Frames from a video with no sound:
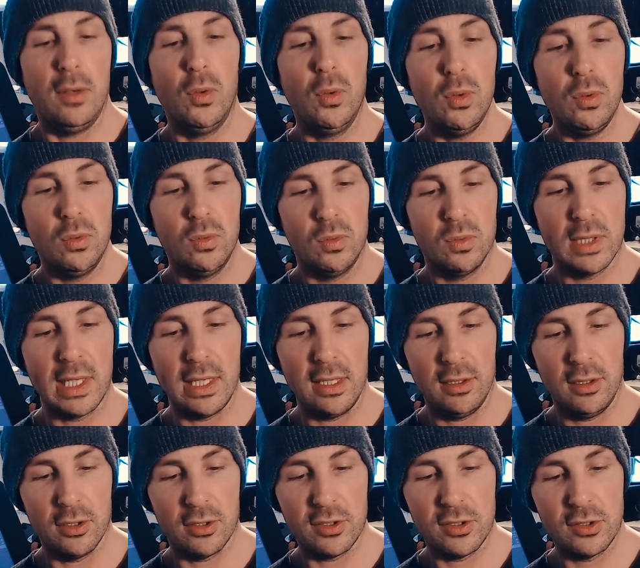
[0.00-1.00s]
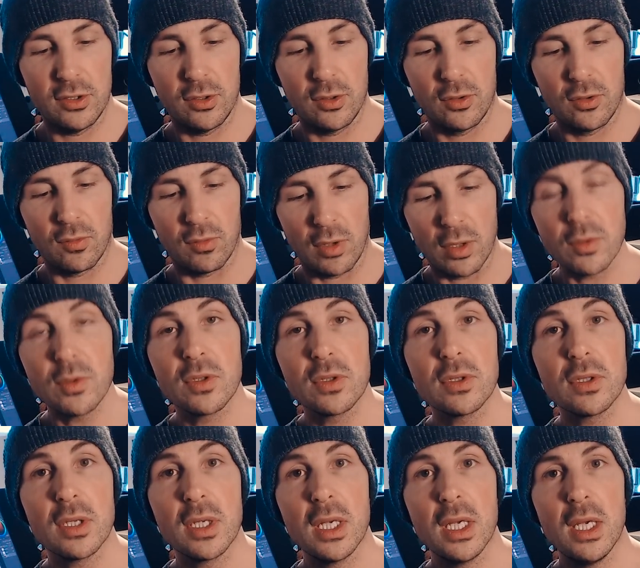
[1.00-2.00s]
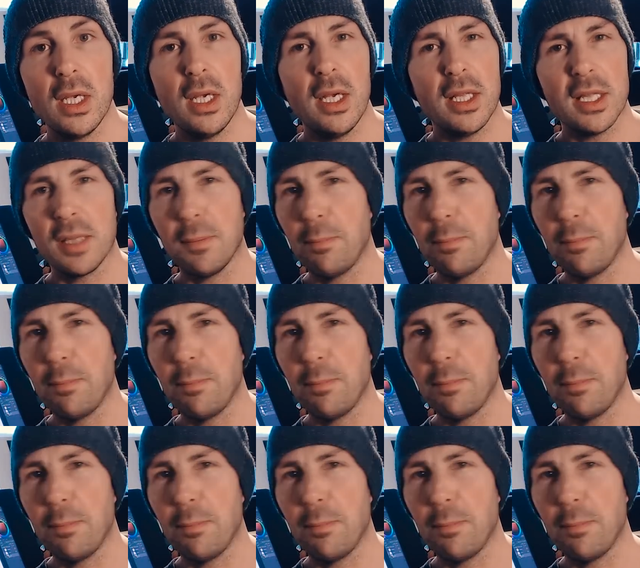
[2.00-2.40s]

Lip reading: ooh, that looks gross. The